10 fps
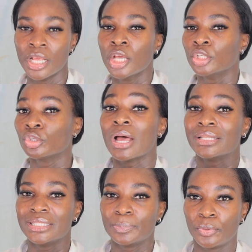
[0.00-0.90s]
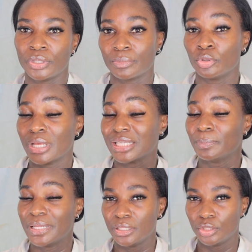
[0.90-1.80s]
So at this point I'm going to
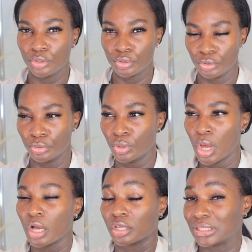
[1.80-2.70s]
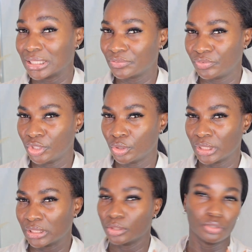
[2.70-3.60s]
explain to you, because this video
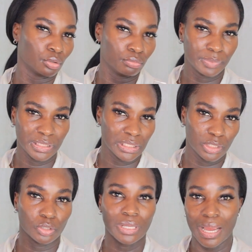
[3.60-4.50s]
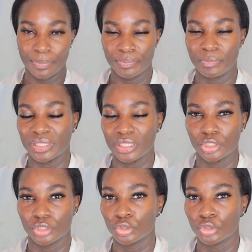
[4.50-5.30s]
is basically on hyperpigmentation.